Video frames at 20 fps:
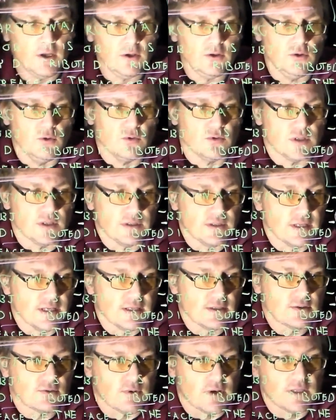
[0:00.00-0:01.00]
using
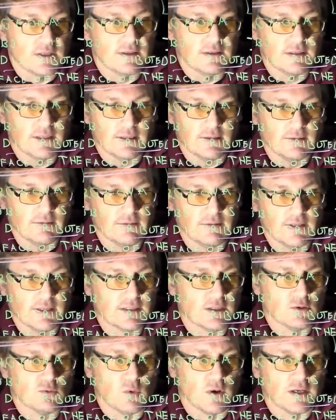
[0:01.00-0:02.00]
this, right?
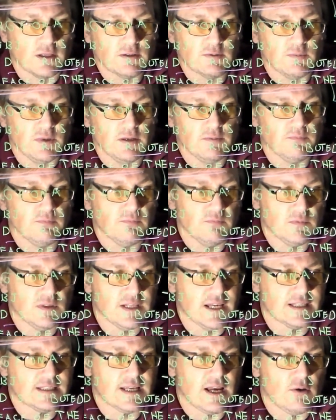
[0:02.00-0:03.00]
This is what it's
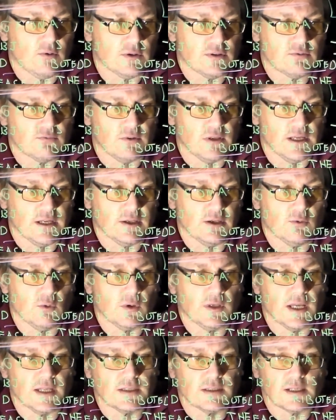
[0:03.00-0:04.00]
that's how it's related to a
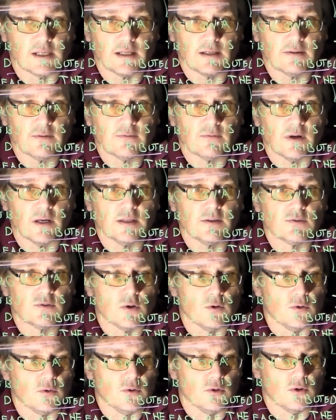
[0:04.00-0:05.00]
density, right?
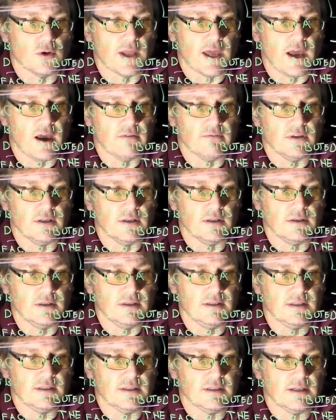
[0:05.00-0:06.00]
So you could have an
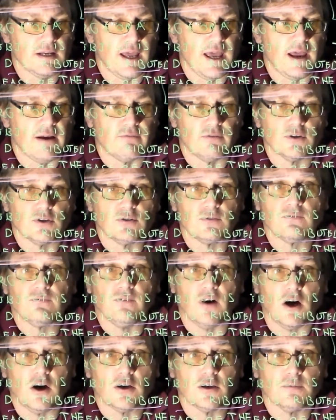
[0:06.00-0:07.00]
average
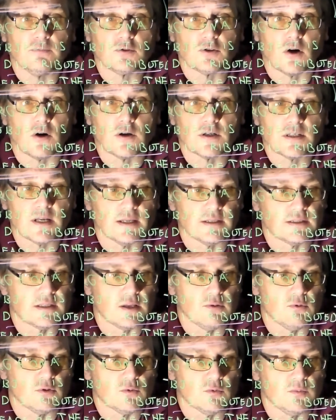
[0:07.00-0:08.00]
volume charge
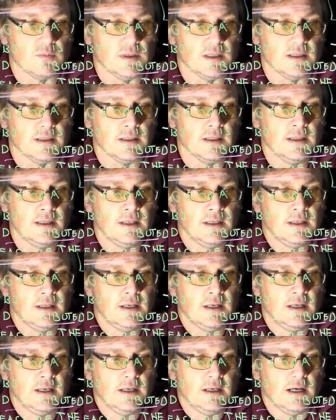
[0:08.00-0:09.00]
density, which would be
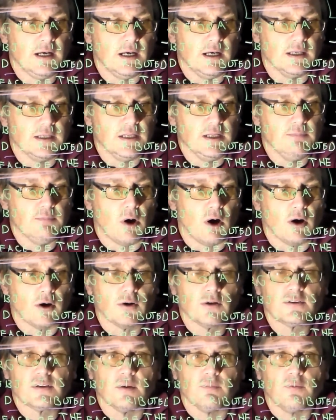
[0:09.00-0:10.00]
d bar
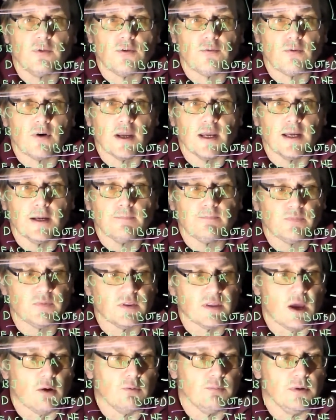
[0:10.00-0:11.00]
sub 3.
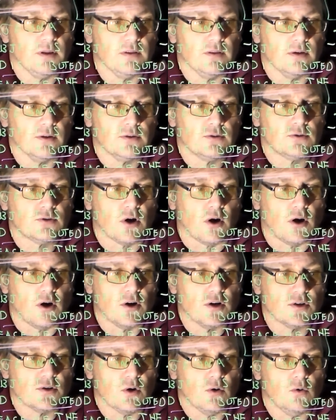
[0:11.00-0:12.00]
That would be the
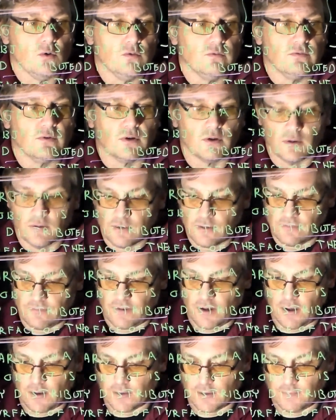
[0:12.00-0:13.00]
charge over the
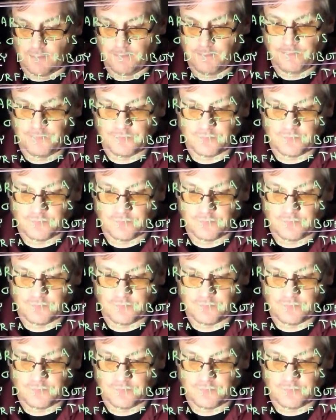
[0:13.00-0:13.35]
volume.